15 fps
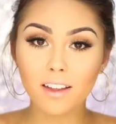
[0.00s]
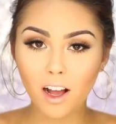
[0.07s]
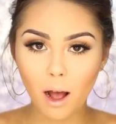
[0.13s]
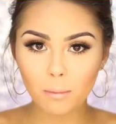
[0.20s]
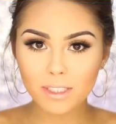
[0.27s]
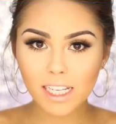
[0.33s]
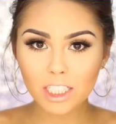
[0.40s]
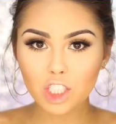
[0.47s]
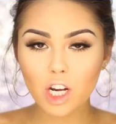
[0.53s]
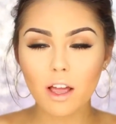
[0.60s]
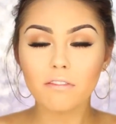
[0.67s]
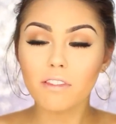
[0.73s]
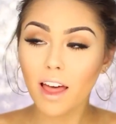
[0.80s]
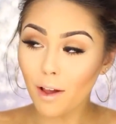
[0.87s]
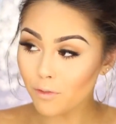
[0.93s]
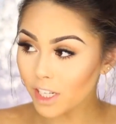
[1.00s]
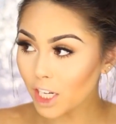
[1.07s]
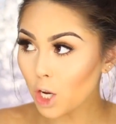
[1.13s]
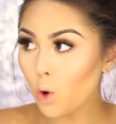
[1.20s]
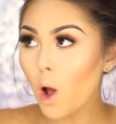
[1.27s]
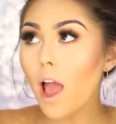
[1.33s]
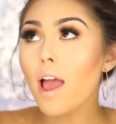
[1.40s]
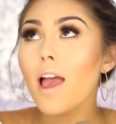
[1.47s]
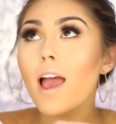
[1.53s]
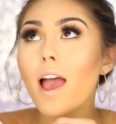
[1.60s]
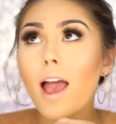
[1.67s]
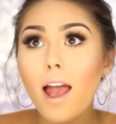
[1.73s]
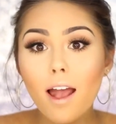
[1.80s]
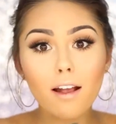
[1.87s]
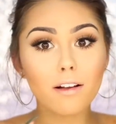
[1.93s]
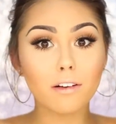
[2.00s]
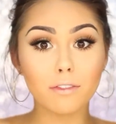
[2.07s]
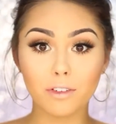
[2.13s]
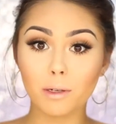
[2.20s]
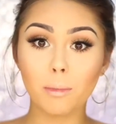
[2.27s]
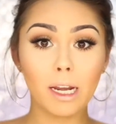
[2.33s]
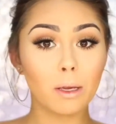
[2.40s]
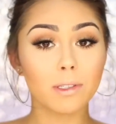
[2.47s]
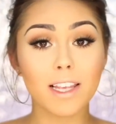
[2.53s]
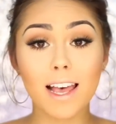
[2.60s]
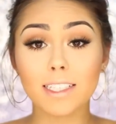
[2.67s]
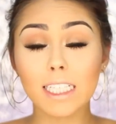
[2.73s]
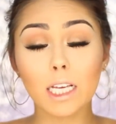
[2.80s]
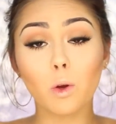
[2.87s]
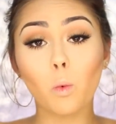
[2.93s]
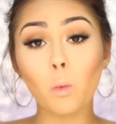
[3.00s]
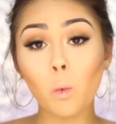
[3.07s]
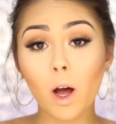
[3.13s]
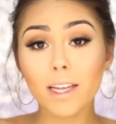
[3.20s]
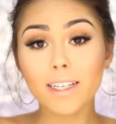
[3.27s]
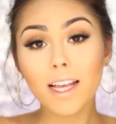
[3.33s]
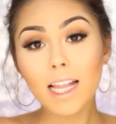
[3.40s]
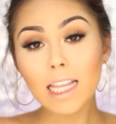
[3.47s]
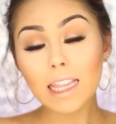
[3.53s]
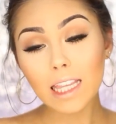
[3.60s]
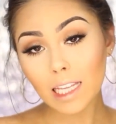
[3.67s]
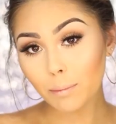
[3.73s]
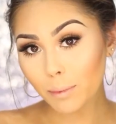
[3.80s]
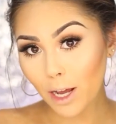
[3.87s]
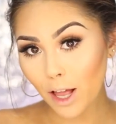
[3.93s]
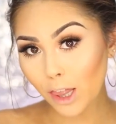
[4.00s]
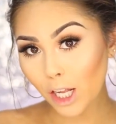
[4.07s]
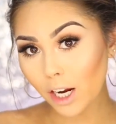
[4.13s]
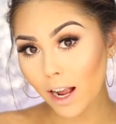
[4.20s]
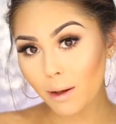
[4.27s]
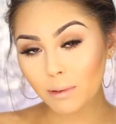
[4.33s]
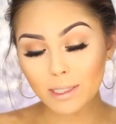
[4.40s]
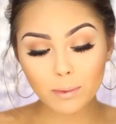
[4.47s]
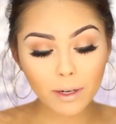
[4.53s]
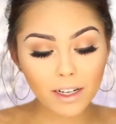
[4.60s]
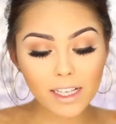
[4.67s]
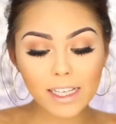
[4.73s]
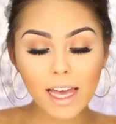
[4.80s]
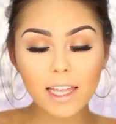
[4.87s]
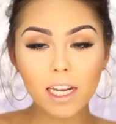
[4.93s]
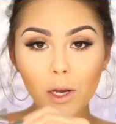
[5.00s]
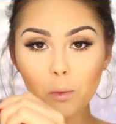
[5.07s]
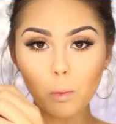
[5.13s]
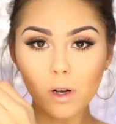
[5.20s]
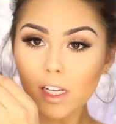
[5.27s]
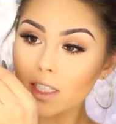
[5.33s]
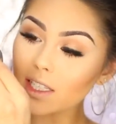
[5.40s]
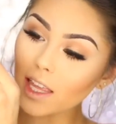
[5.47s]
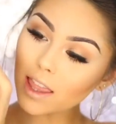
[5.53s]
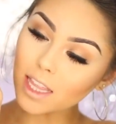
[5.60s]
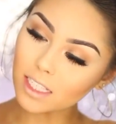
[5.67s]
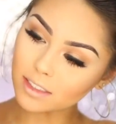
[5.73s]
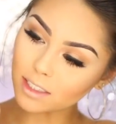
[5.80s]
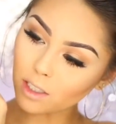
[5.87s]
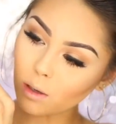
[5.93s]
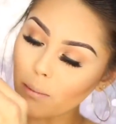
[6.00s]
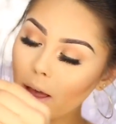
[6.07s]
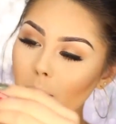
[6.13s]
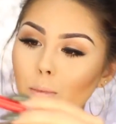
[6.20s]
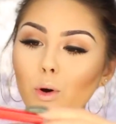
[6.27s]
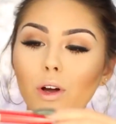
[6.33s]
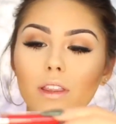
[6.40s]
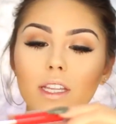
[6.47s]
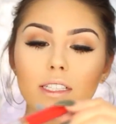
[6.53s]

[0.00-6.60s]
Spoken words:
In the comment section of that video, everybody was asking what lip color I was wearing, and it was this little bad boy.